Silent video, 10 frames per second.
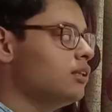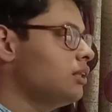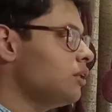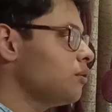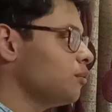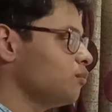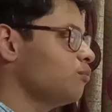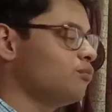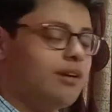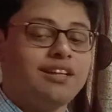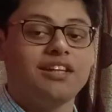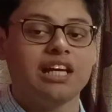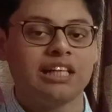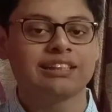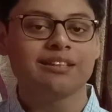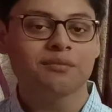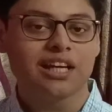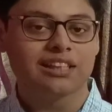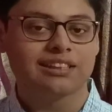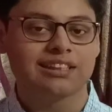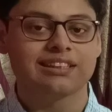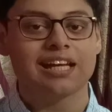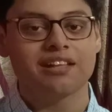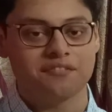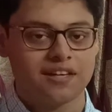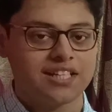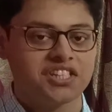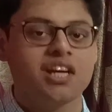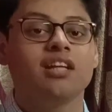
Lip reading: So, there are some cases in which